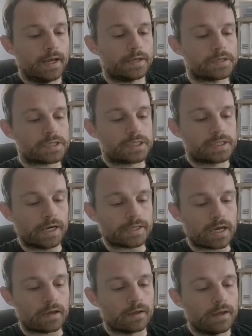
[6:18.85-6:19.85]
and a
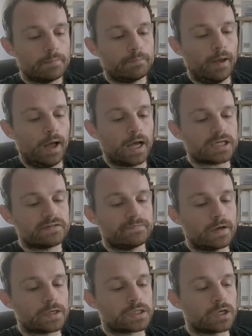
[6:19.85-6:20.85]
shudder passed from
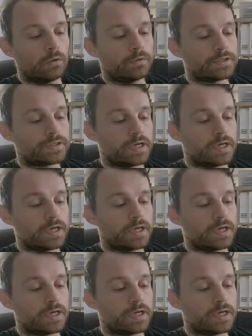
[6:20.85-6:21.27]
her shoulders